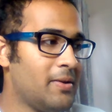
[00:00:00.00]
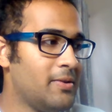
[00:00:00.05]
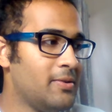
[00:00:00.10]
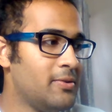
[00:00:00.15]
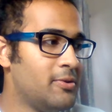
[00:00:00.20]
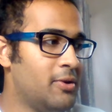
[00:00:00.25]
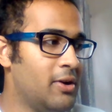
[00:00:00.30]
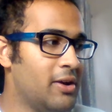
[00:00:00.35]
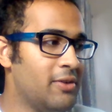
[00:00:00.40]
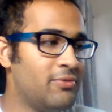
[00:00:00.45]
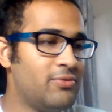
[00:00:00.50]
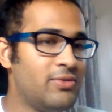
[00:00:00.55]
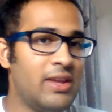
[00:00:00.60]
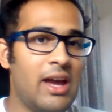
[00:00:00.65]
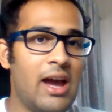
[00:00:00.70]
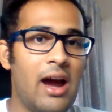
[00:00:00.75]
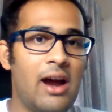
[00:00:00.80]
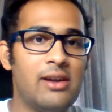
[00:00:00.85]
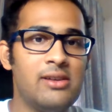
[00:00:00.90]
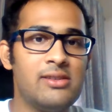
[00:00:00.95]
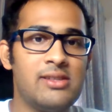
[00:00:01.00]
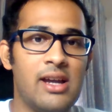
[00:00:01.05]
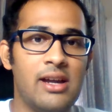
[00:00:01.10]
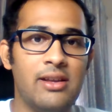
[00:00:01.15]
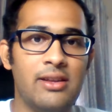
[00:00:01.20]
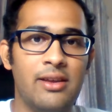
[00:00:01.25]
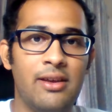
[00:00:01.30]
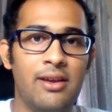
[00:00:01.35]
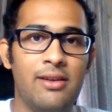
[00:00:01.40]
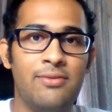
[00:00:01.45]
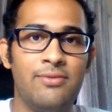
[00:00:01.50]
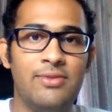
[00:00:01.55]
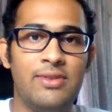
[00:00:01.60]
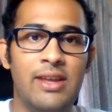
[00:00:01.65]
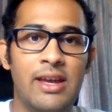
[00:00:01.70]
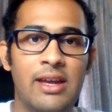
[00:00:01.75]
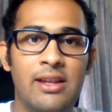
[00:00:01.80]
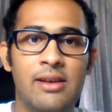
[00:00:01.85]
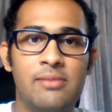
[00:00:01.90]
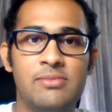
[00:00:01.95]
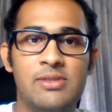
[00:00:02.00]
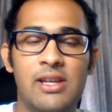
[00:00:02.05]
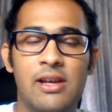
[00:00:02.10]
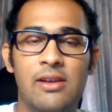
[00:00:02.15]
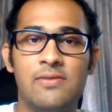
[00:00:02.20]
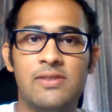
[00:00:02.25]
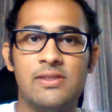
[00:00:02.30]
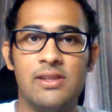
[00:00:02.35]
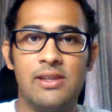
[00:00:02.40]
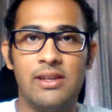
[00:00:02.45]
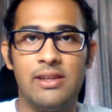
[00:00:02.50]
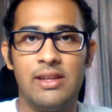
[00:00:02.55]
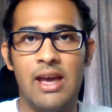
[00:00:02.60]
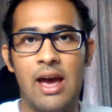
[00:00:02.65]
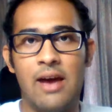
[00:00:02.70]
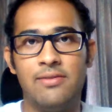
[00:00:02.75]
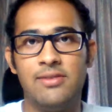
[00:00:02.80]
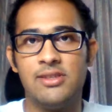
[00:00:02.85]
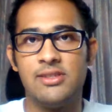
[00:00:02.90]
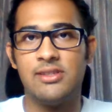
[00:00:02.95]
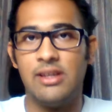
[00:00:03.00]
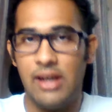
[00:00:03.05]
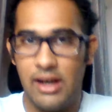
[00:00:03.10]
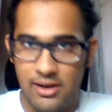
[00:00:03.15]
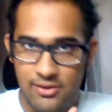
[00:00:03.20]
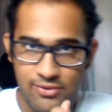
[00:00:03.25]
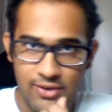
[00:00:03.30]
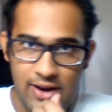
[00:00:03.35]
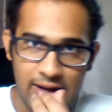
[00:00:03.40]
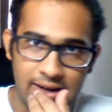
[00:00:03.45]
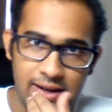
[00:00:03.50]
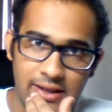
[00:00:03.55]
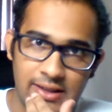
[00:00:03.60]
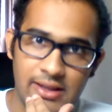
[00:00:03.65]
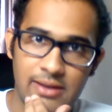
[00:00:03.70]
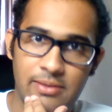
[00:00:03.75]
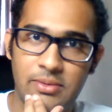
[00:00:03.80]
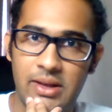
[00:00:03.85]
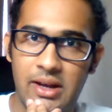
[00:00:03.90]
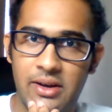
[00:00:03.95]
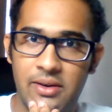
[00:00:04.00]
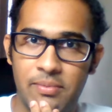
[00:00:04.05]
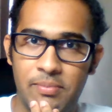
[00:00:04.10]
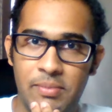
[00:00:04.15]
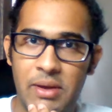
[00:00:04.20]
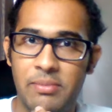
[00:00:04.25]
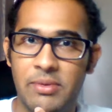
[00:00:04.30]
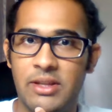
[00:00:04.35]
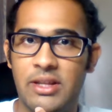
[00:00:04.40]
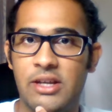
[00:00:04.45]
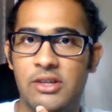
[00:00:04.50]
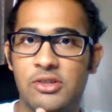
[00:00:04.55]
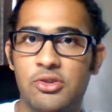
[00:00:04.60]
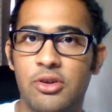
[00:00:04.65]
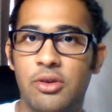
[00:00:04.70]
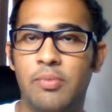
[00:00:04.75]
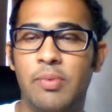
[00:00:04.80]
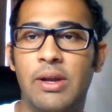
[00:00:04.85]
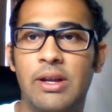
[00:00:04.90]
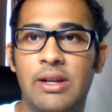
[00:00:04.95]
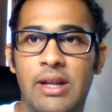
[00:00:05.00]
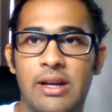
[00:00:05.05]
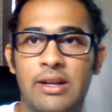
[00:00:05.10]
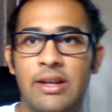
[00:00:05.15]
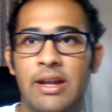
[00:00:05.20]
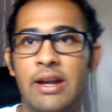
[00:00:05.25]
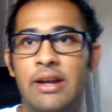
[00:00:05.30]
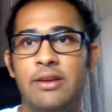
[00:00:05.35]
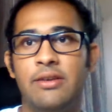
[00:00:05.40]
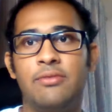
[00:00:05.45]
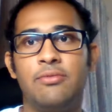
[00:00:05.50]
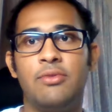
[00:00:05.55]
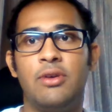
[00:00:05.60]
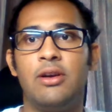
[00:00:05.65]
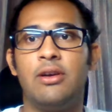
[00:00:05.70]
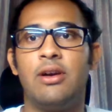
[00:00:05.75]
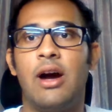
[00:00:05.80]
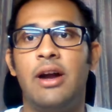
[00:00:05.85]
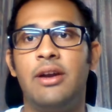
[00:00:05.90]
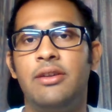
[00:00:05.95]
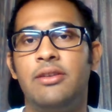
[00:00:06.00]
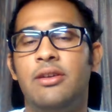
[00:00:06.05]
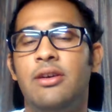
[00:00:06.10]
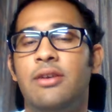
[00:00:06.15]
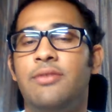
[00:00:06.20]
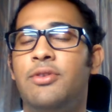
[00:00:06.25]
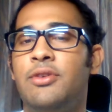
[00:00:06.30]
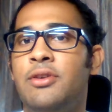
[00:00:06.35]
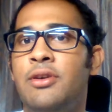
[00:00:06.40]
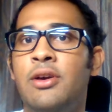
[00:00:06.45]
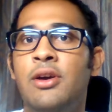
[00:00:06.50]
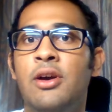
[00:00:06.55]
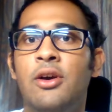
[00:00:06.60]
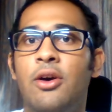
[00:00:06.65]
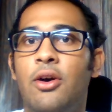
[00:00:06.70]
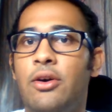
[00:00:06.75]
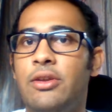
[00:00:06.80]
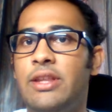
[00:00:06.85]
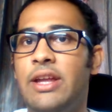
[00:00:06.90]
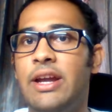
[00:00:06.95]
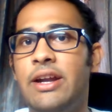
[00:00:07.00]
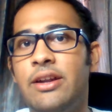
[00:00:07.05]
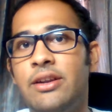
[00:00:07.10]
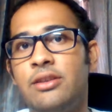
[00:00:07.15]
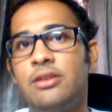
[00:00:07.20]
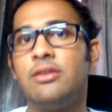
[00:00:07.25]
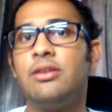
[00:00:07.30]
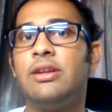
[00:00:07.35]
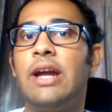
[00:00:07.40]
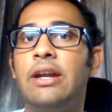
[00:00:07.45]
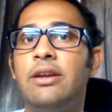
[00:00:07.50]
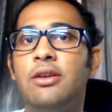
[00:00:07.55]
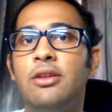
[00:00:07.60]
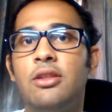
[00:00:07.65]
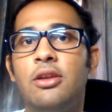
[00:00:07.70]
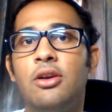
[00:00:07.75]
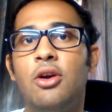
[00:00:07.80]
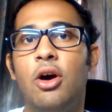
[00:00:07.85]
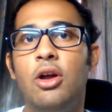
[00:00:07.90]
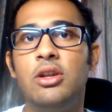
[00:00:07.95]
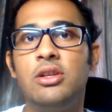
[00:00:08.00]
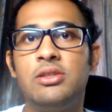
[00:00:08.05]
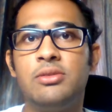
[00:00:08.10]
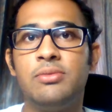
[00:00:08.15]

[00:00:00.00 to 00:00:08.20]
if they aren't, if they themselves, they have this guilt factor in them that maybe they should repeat, that they didn't work hard enough, or they didn't get to the college